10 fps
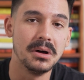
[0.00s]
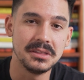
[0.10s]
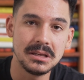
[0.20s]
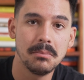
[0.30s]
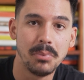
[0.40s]
but
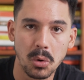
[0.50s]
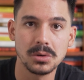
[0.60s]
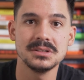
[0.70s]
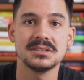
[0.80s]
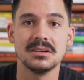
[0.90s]
the
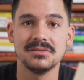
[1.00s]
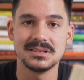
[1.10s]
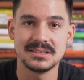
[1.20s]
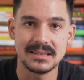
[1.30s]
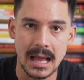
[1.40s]
importance of
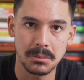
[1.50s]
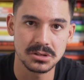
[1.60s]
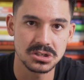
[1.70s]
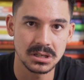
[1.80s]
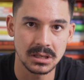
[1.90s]

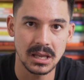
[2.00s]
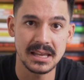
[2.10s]
establishing